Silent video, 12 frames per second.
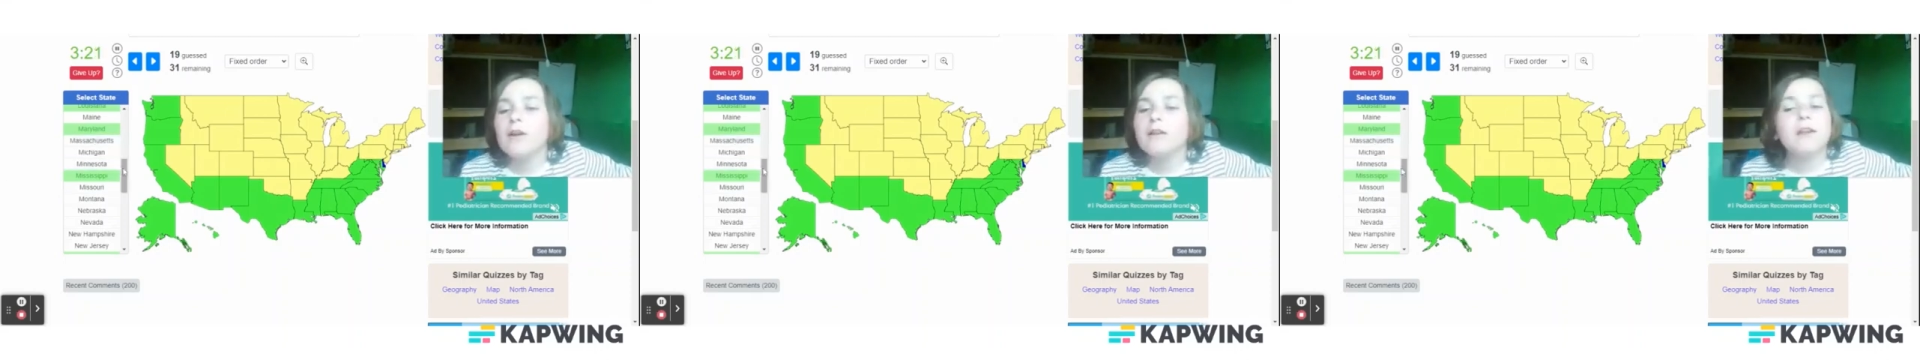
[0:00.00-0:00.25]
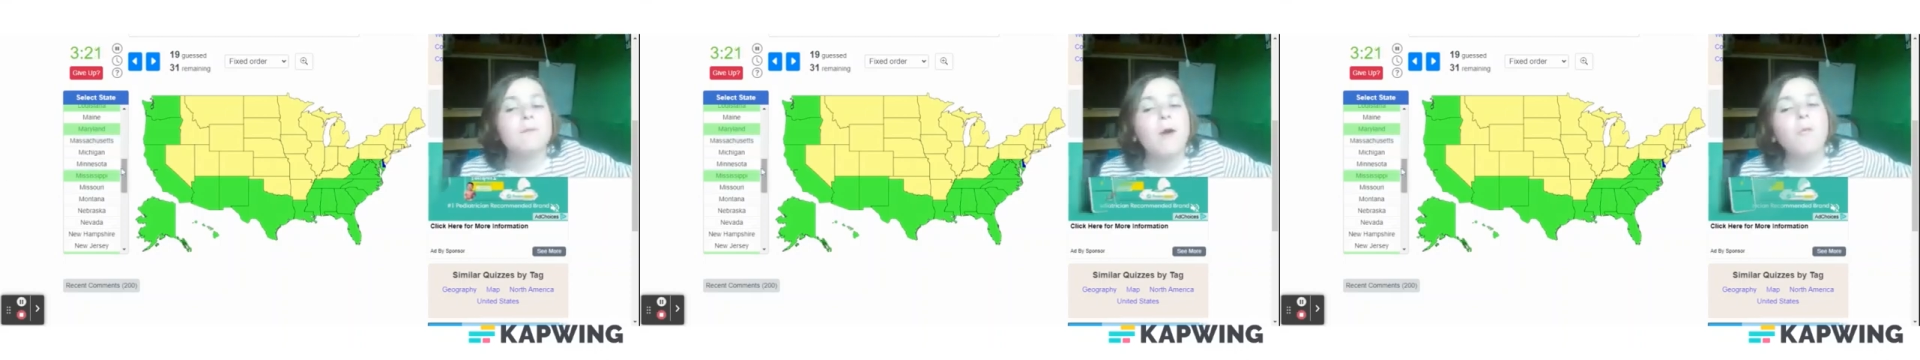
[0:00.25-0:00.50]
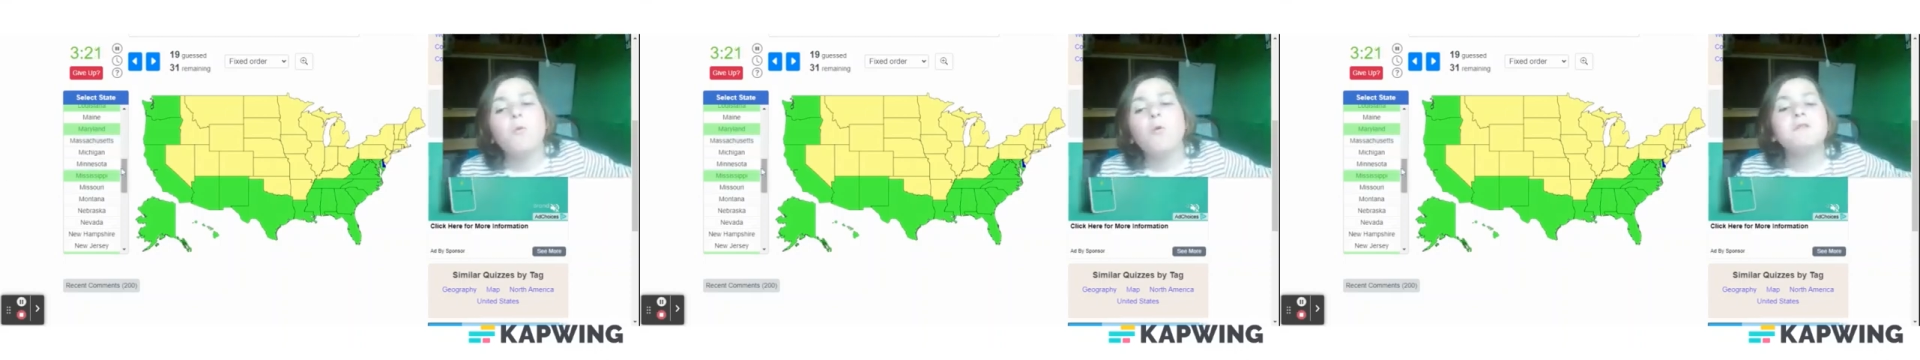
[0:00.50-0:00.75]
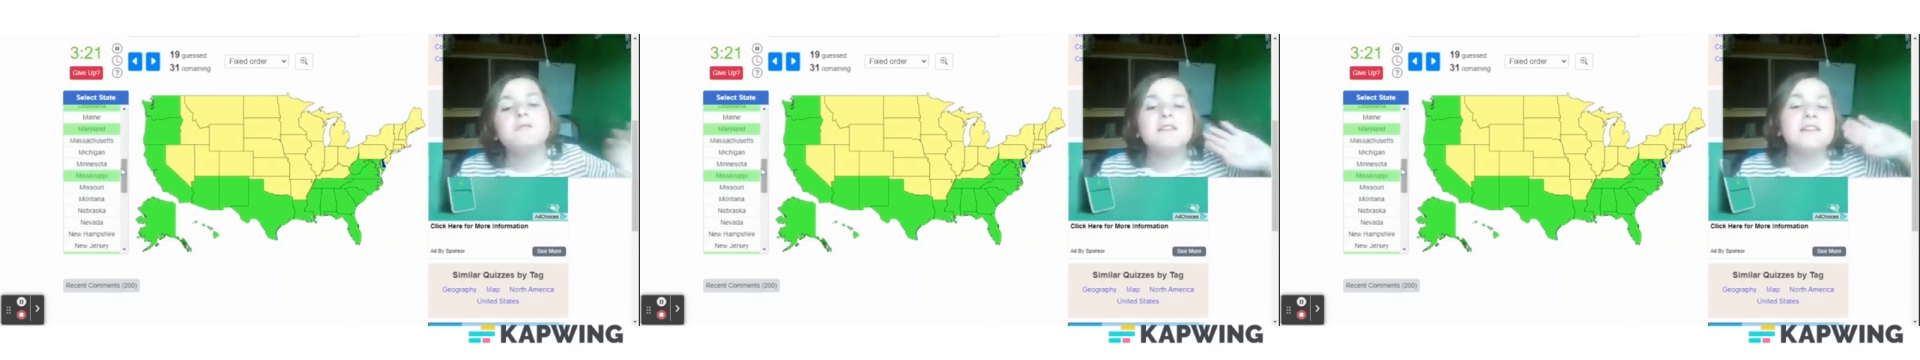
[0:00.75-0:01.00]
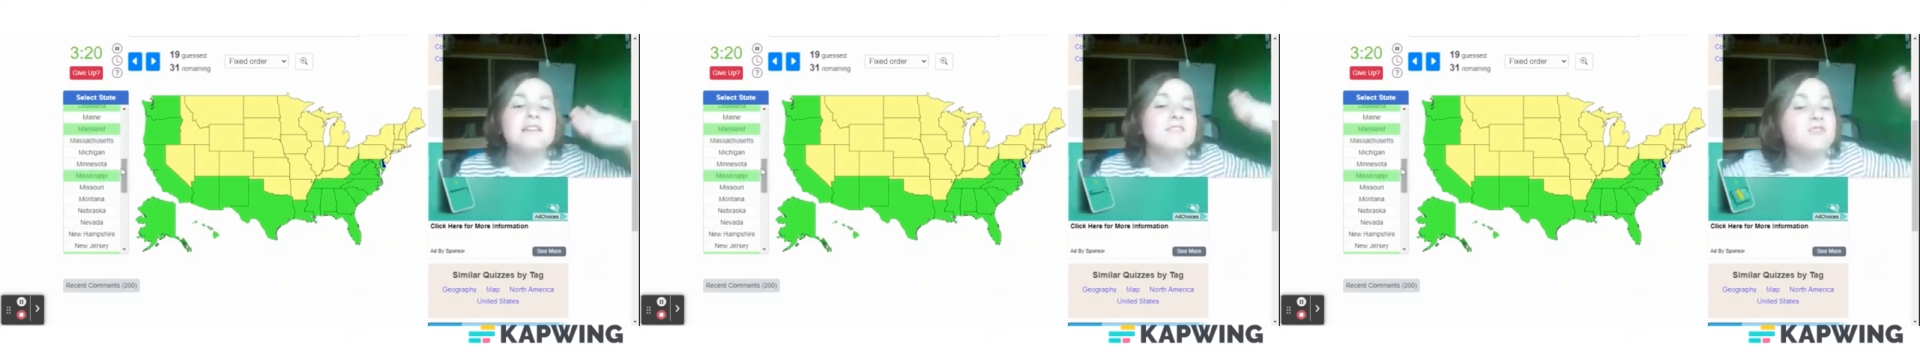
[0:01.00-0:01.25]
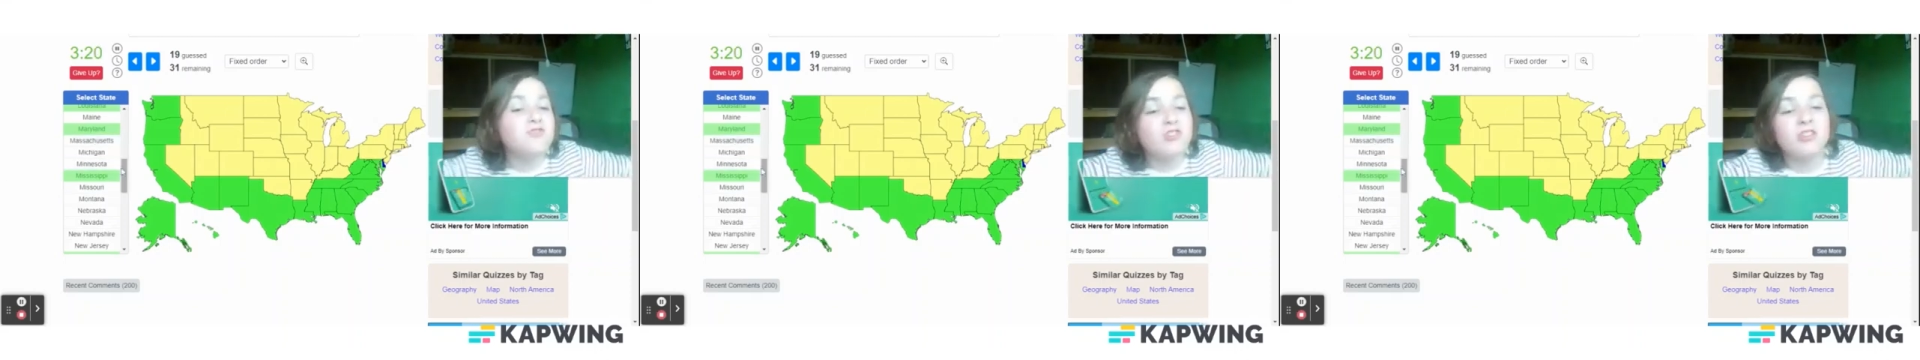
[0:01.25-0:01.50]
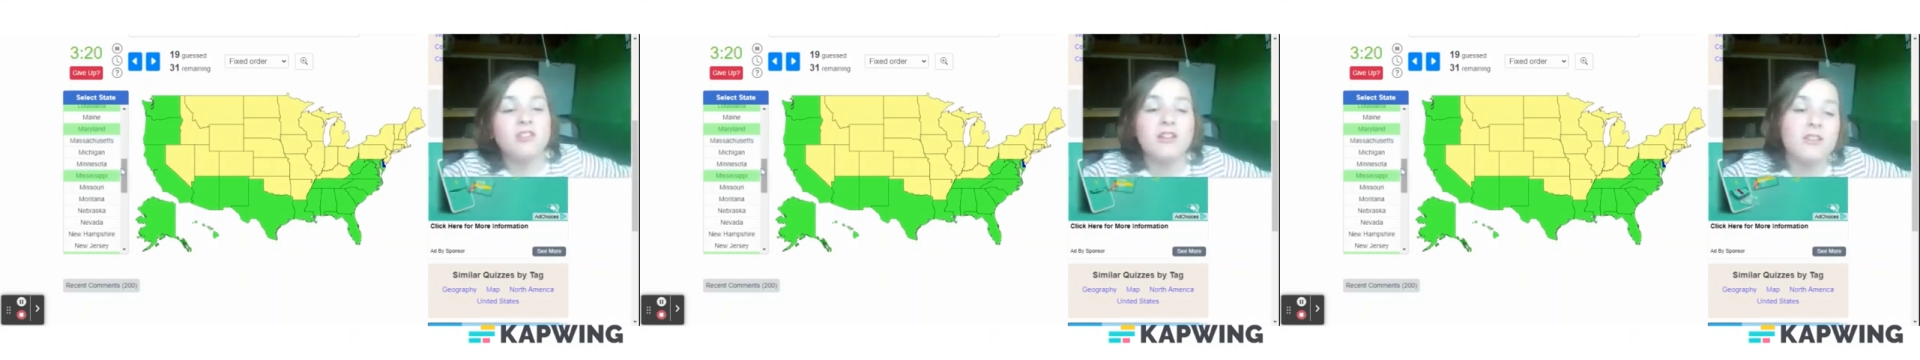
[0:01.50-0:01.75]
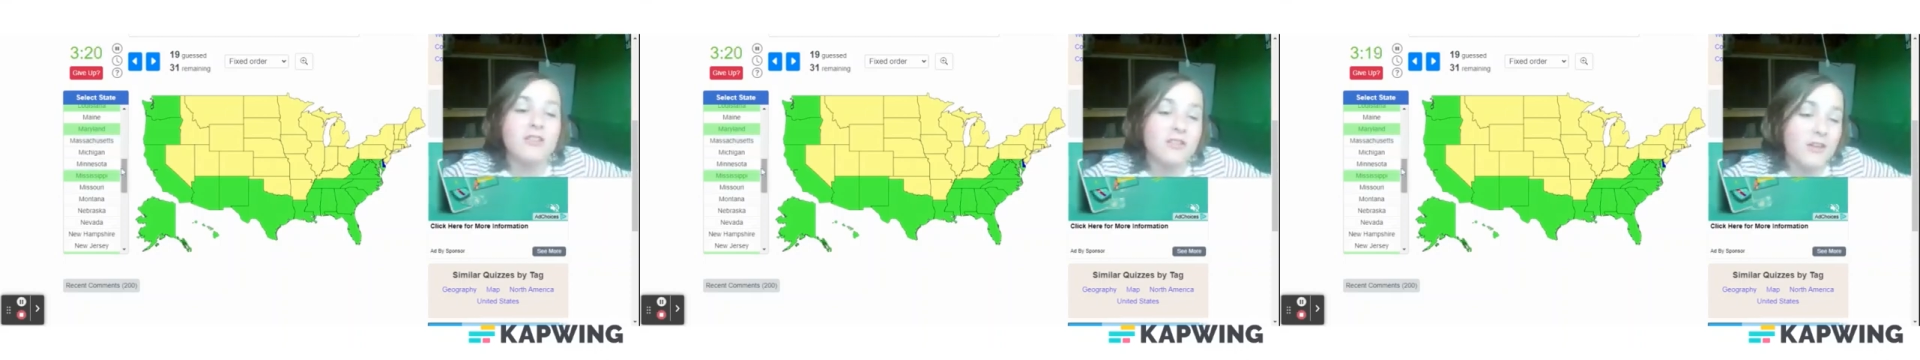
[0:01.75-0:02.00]
Name out one
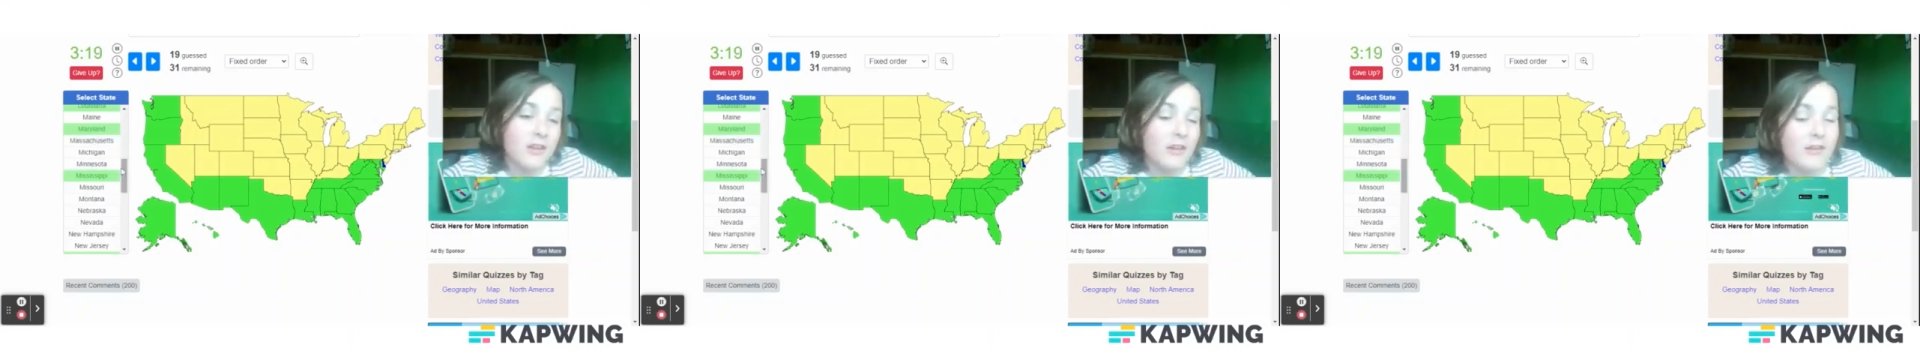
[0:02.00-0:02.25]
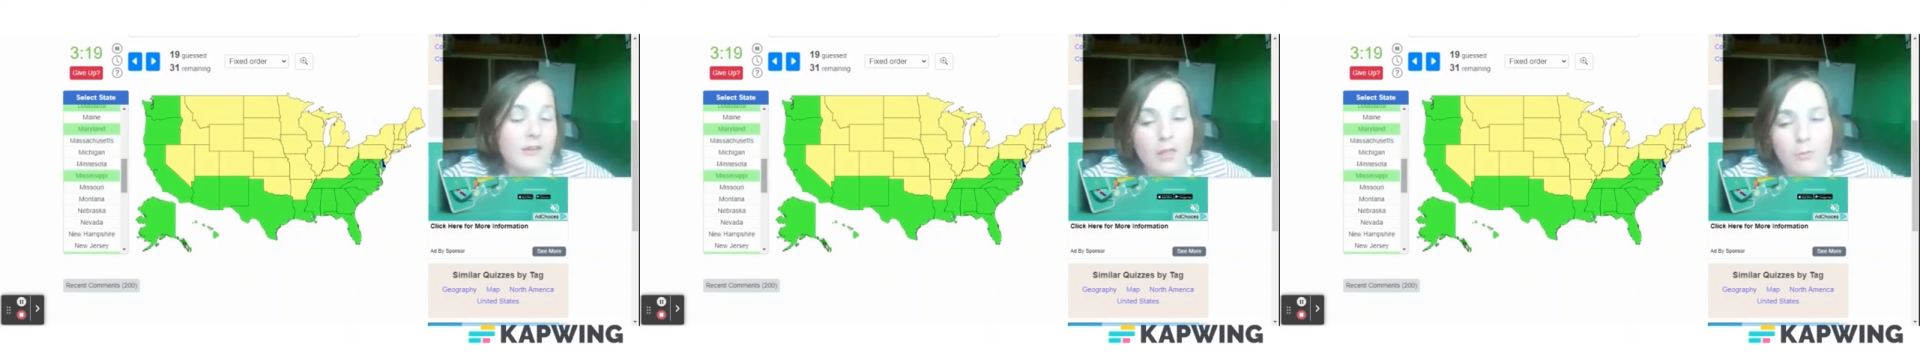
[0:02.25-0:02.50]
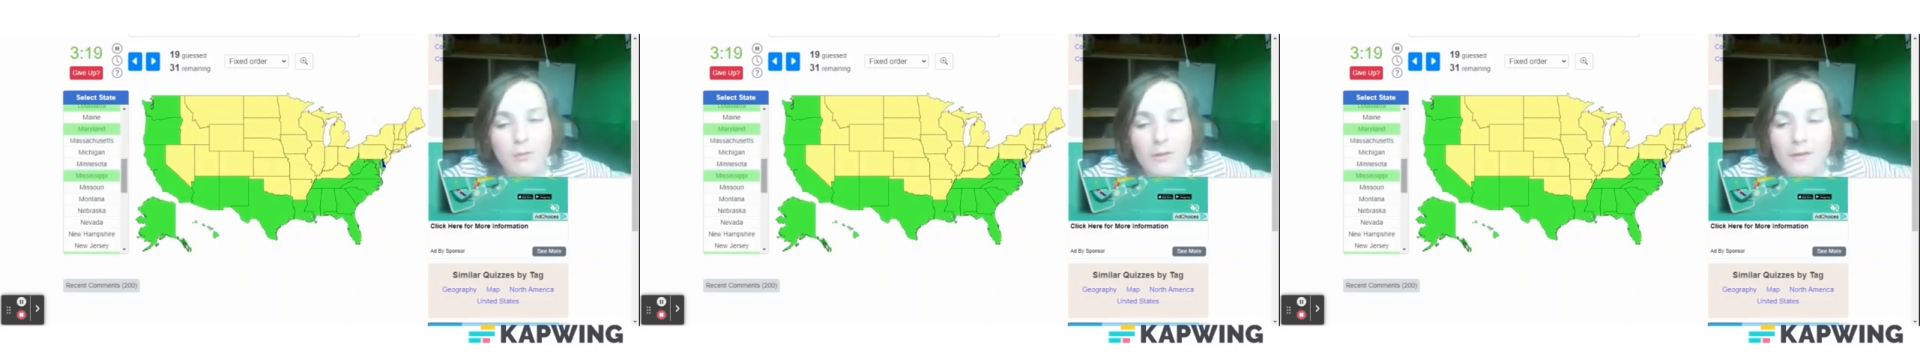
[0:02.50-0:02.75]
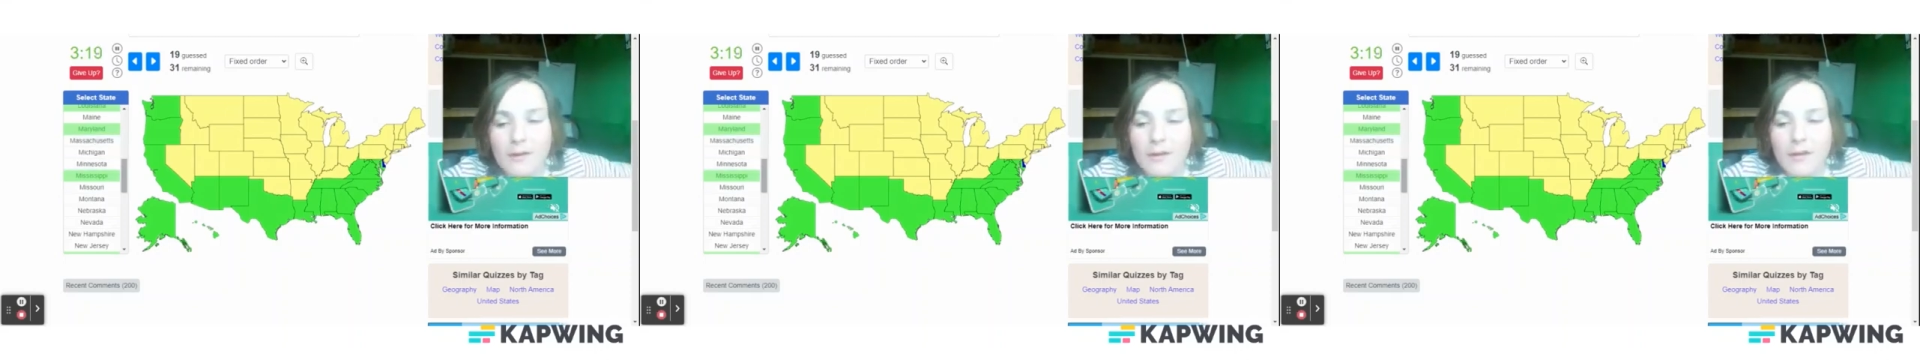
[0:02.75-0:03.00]
interesting thing in Delaware.